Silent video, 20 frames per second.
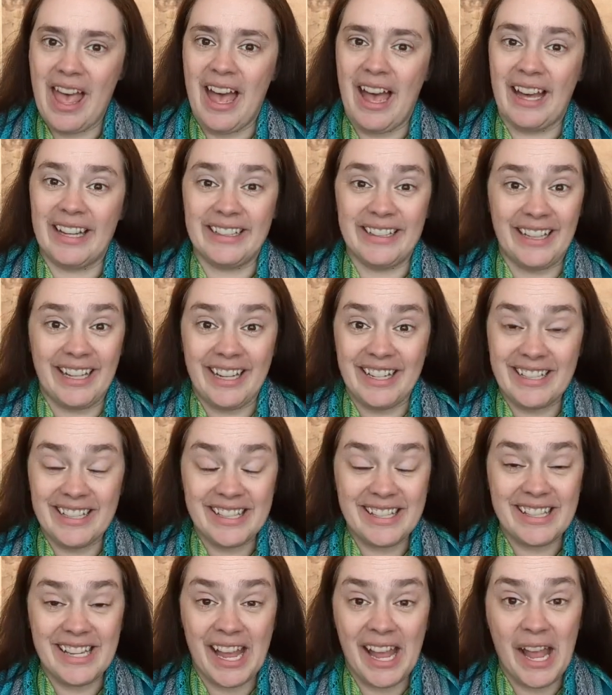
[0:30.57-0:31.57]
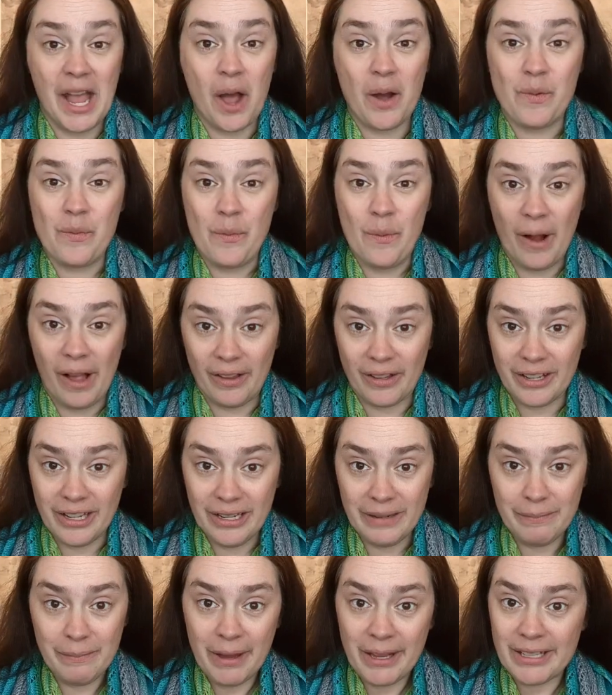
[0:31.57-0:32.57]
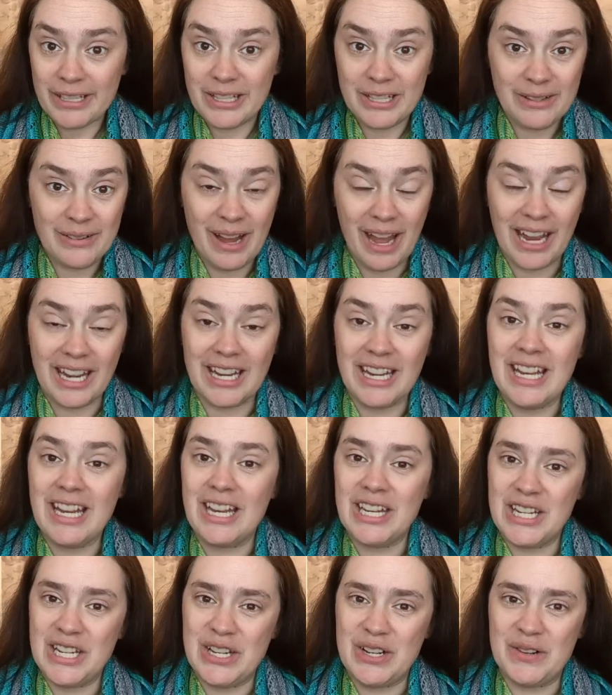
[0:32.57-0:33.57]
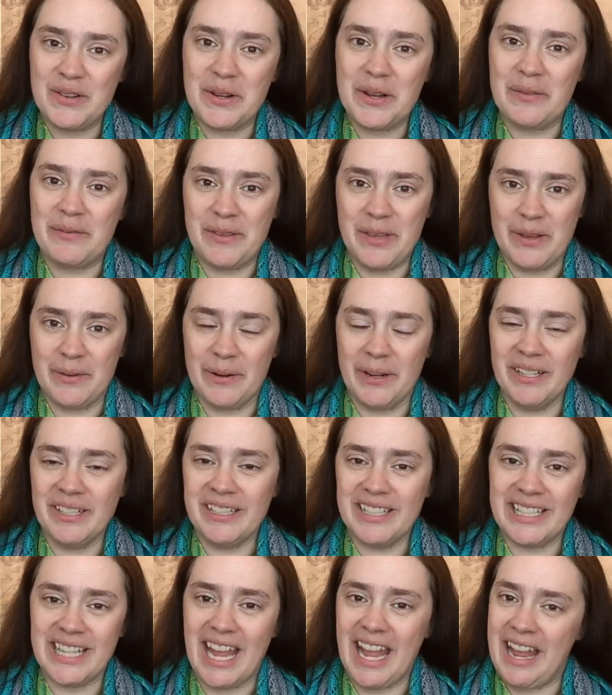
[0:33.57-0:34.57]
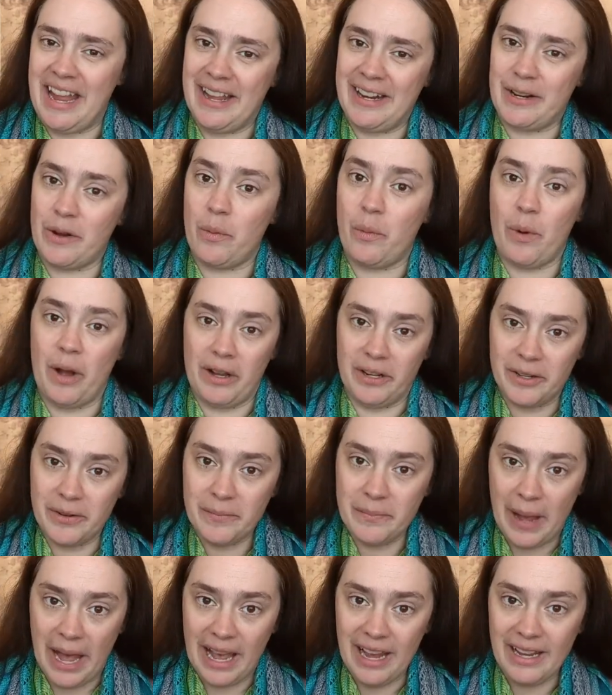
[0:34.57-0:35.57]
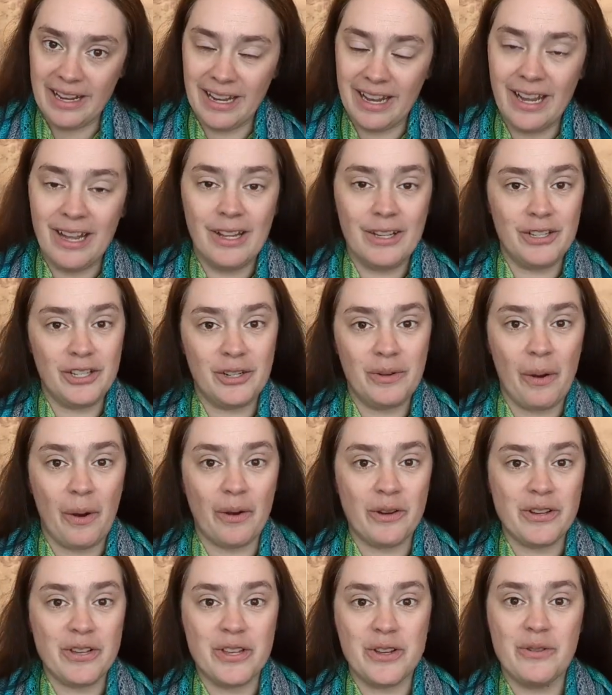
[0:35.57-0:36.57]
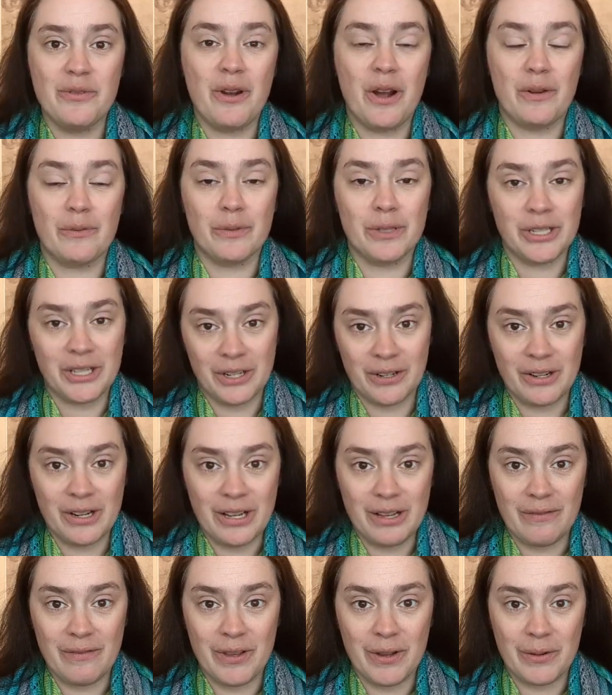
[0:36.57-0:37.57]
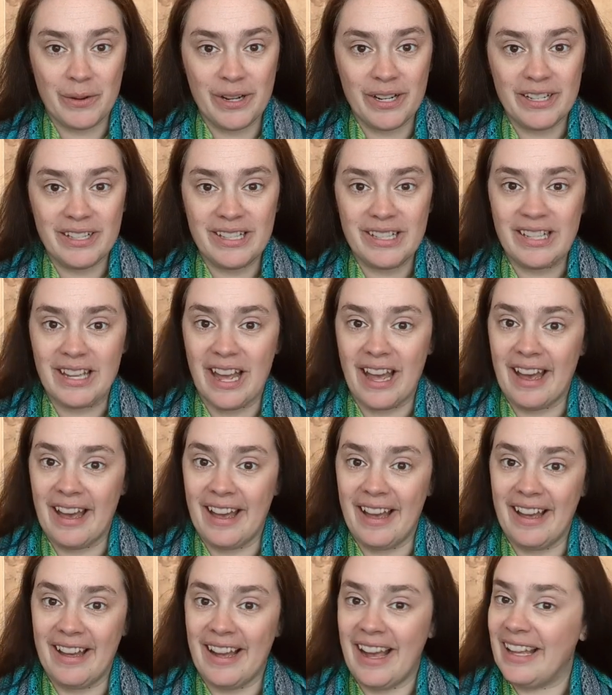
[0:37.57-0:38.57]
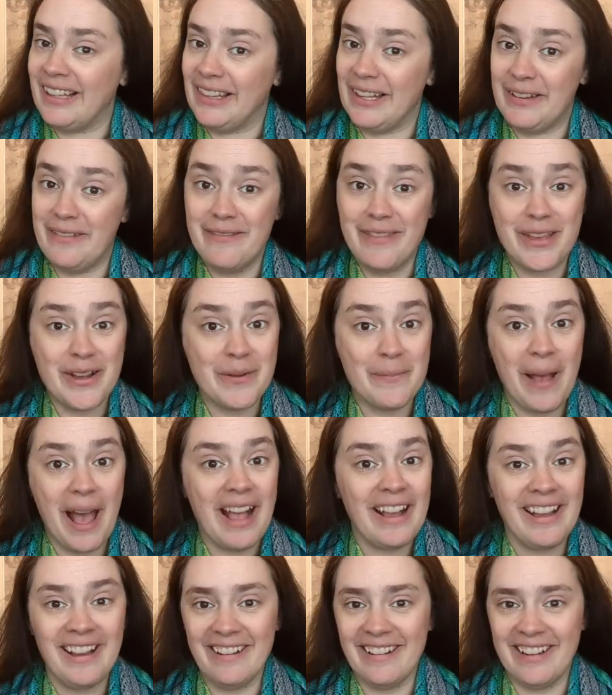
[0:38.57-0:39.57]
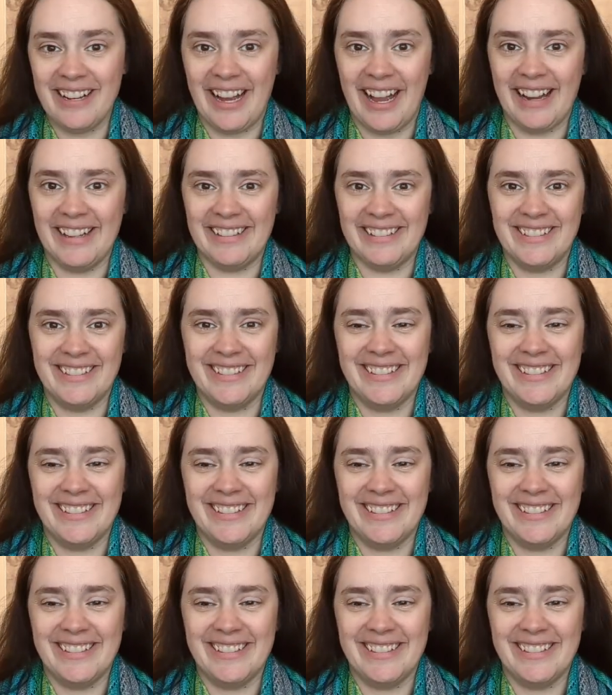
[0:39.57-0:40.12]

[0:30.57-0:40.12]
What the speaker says: I'd like to say welcome to any new viewers and welcome back to all you returning viewers. I love that you're back here again.